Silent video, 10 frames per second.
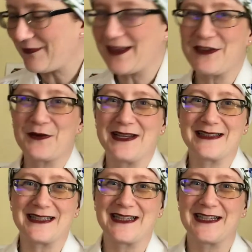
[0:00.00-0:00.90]
So it is
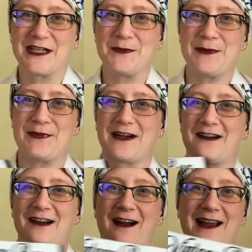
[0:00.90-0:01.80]
a little bit
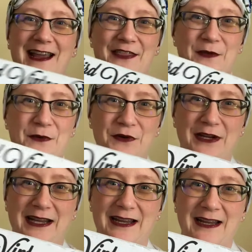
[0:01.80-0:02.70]
bigger. I get the
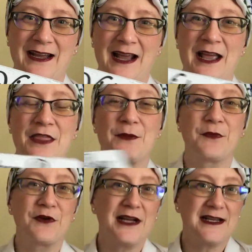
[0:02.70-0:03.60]
Marie. The
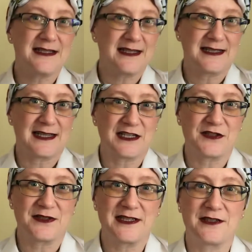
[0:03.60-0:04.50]
Marie is an
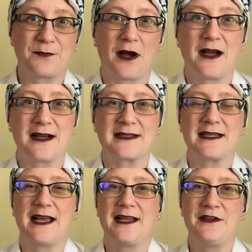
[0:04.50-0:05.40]
accessories box,
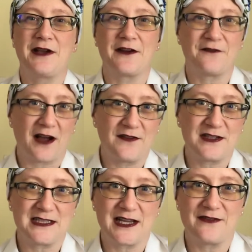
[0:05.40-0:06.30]
and you get 5
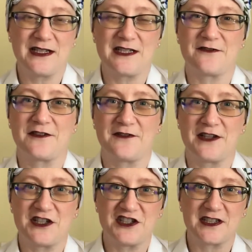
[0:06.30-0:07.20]
to 7 different
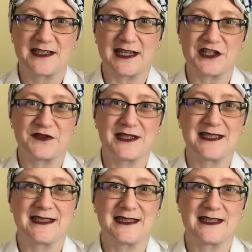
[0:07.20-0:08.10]
vintage accessories
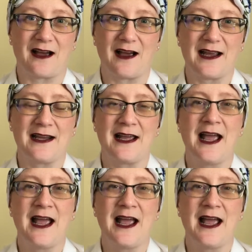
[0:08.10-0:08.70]
inside.